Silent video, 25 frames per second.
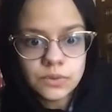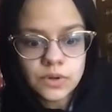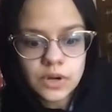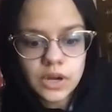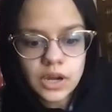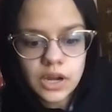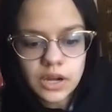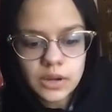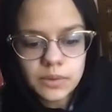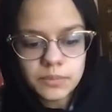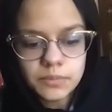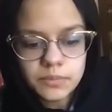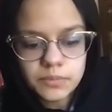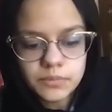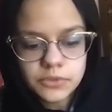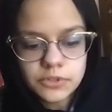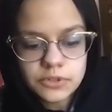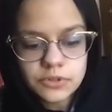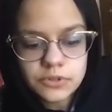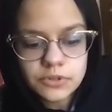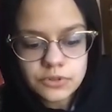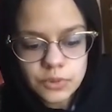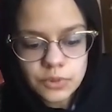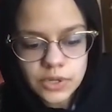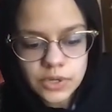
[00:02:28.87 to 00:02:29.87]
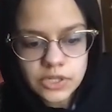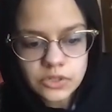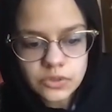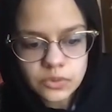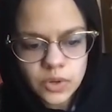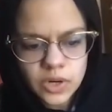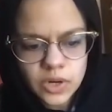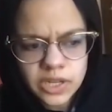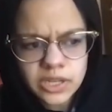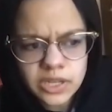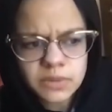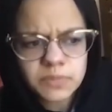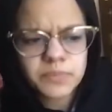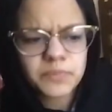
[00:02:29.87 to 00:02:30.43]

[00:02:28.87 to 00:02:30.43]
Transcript: 2020.